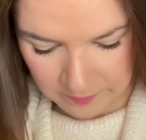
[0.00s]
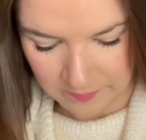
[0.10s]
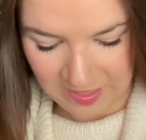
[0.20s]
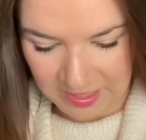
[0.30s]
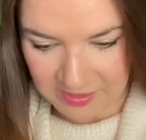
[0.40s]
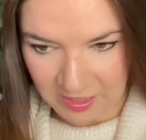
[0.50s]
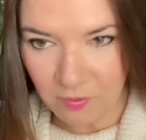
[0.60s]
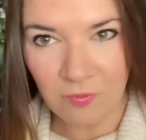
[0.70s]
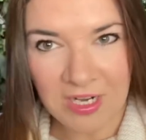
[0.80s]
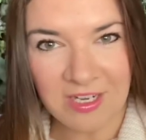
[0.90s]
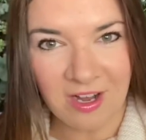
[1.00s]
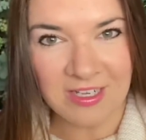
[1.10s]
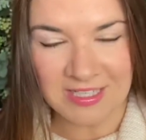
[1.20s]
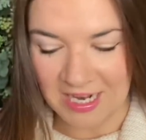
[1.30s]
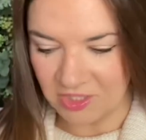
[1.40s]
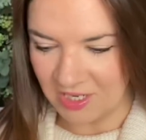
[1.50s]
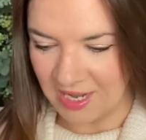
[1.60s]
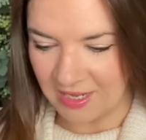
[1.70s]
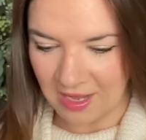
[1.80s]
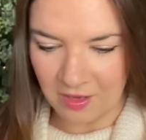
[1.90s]
because they were really nice
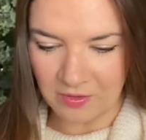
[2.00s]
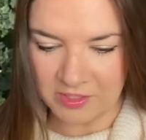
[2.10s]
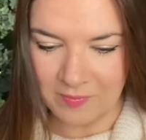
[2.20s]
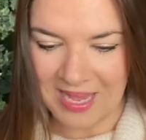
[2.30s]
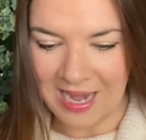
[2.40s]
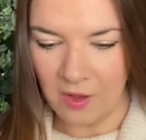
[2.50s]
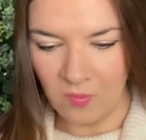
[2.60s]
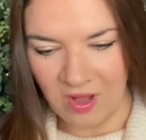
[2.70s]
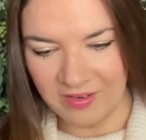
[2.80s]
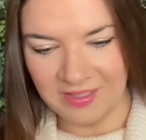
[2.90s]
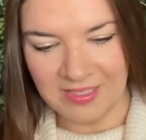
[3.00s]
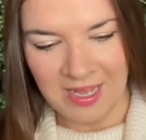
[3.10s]
actually. I got some yellow ones,